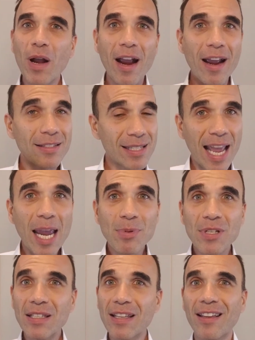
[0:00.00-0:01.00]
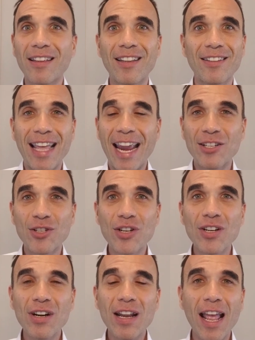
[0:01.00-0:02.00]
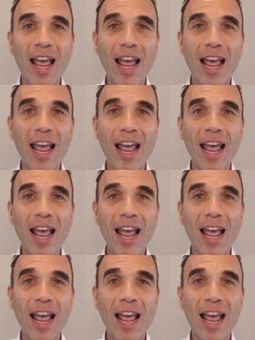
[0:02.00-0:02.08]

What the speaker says: escaped the danger